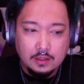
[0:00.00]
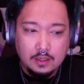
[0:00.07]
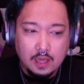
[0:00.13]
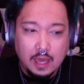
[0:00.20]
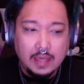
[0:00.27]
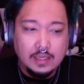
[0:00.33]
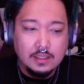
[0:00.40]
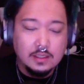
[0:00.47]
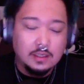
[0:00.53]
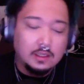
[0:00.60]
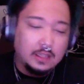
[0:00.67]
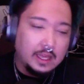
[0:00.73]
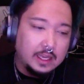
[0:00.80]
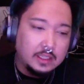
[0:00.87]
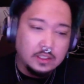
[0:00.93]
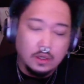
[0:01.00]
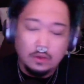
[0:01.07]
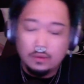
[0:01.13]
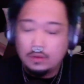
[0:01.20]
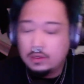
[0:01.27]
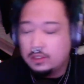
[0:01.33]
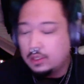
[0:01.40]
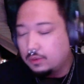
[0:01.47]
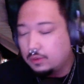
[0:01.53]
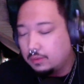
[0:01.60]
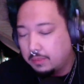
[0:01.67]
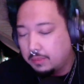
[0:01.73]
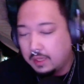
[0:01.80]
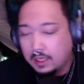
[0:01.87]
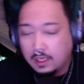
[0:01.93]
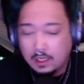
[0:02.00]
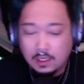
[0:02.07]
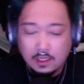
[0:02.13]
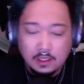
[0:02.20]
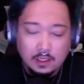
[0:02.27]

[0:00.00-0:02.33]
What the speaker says: And like don't get